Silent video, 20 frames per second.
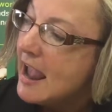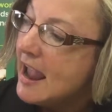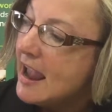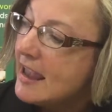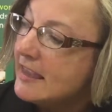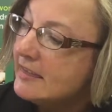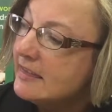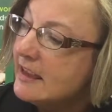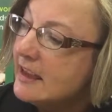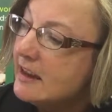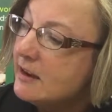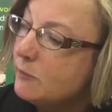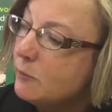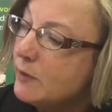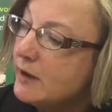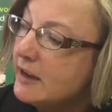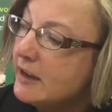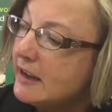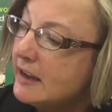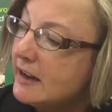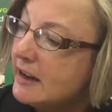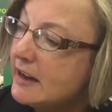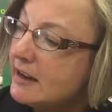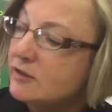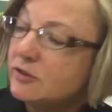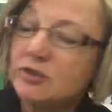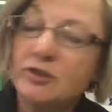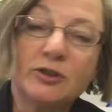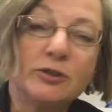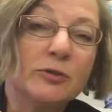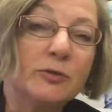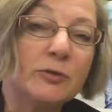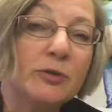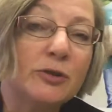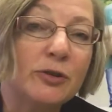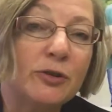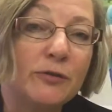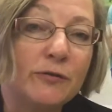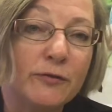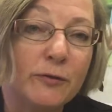And then we get into
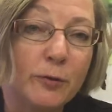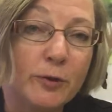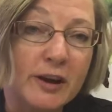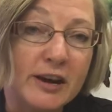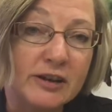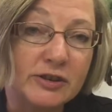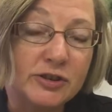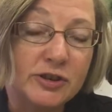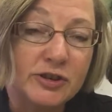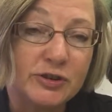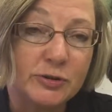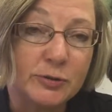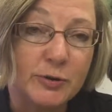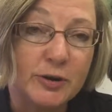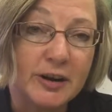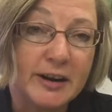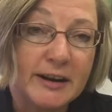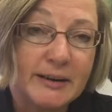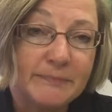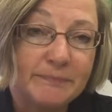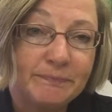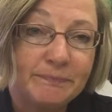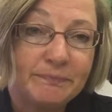your 4-H story.